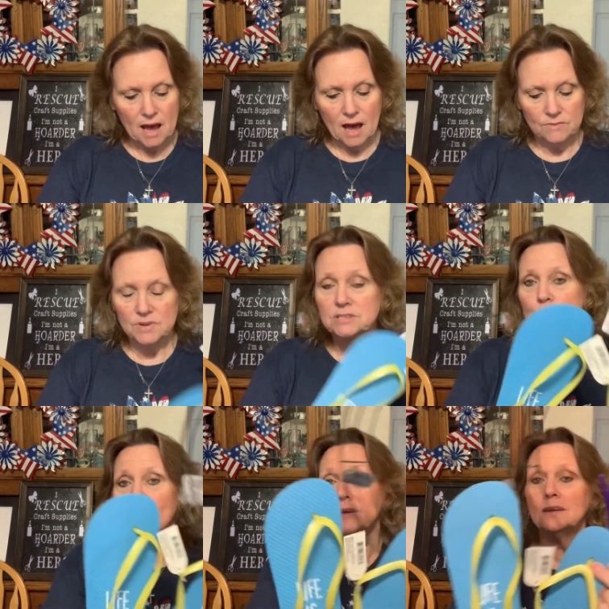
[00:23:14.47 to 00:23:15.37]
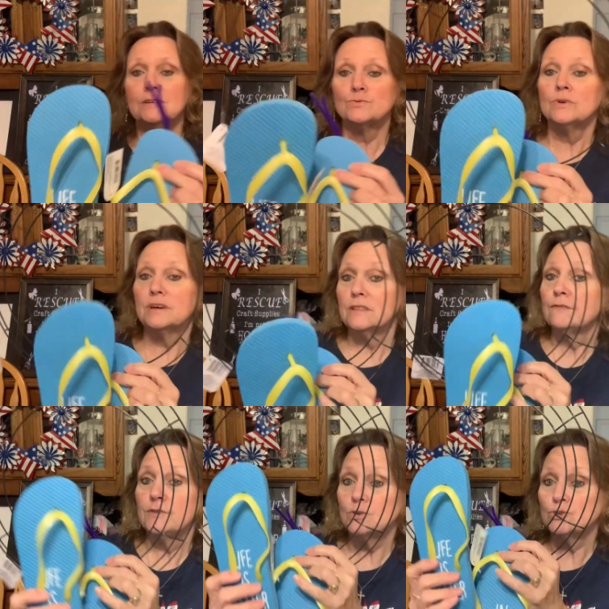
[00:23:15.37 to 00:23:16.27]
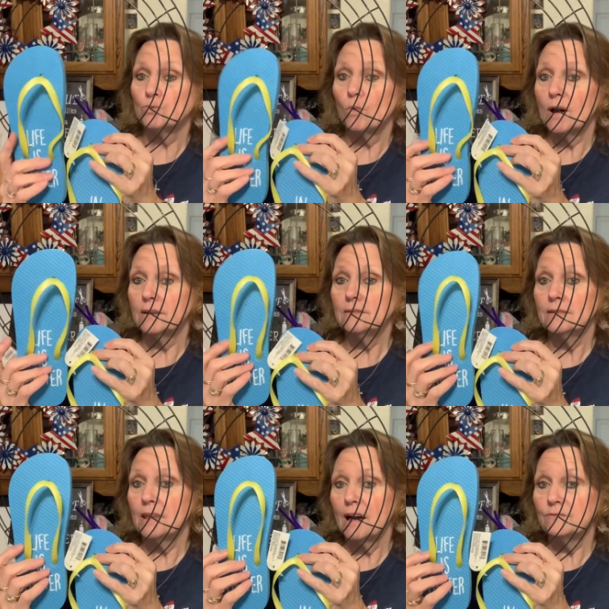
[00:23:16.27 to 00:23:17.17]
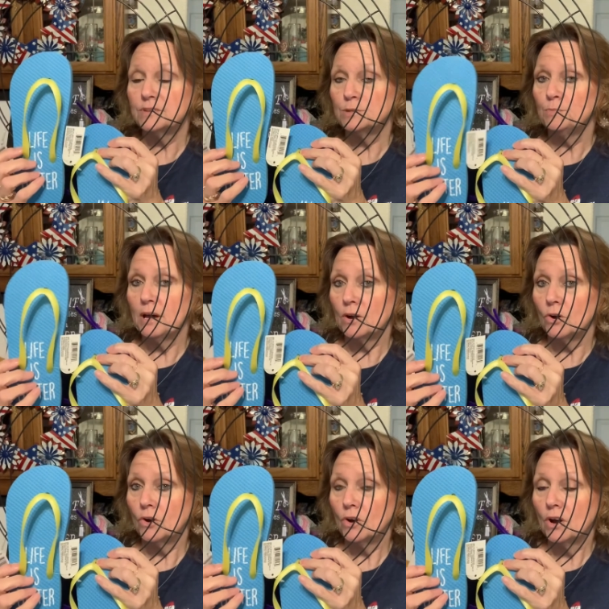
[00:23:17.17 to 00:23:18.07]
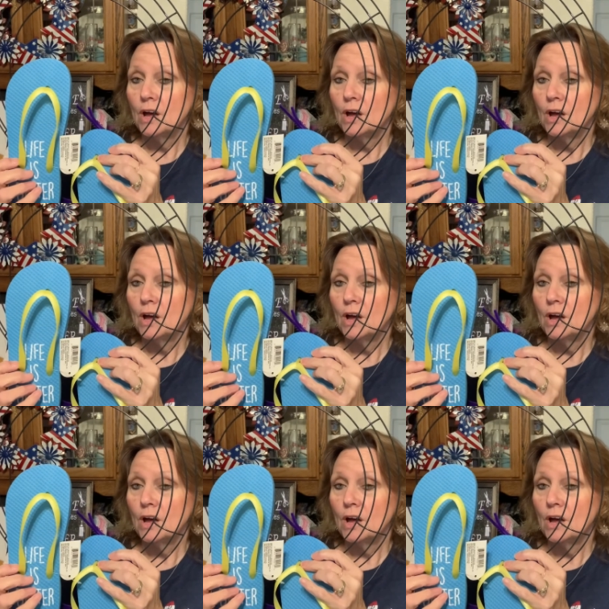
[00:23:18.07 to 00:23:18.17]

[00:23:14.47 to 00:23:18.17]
this one is really the first one, life is better.